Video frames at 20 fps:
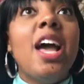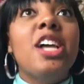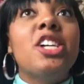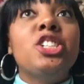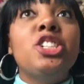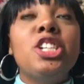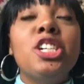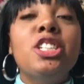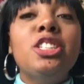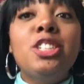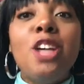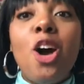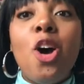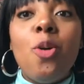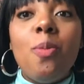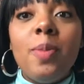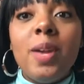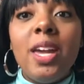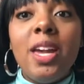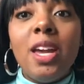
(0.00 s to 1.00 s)
She
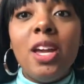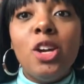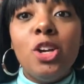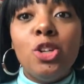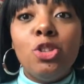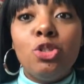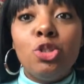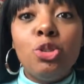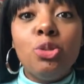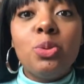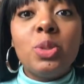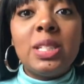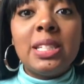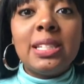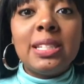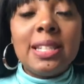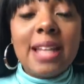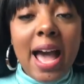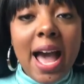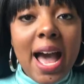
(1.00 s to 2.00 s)
told me to
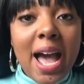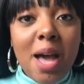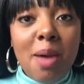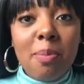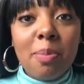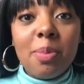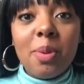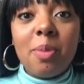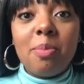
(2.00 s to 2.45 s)
stop